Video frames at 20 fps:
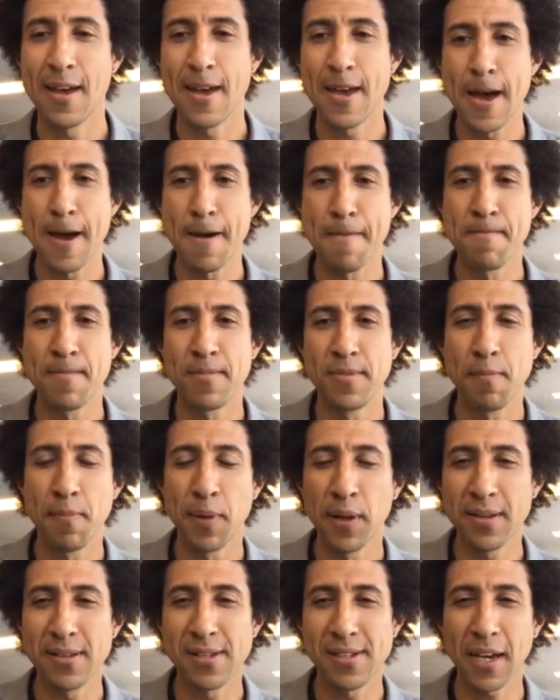
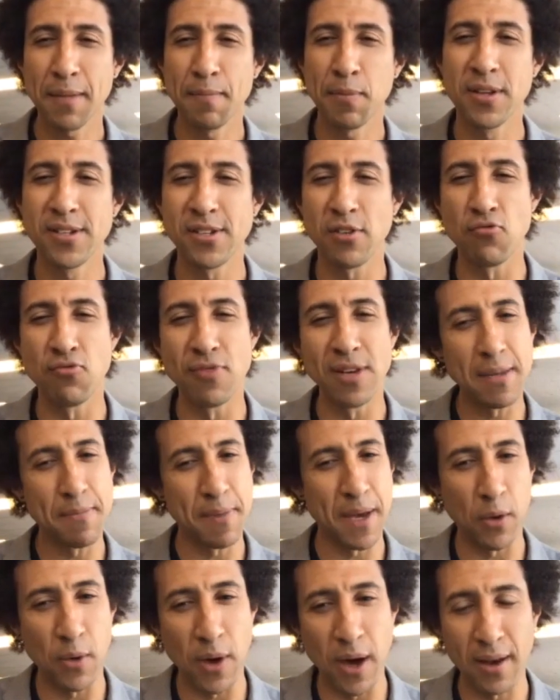The second bullet is a really
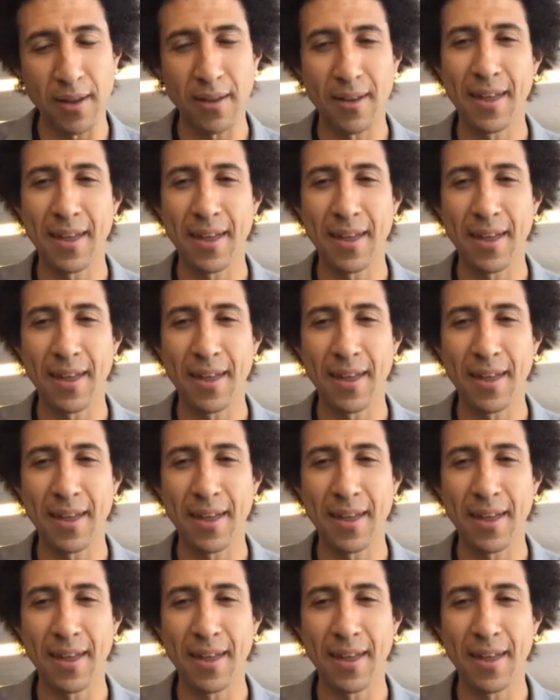big one.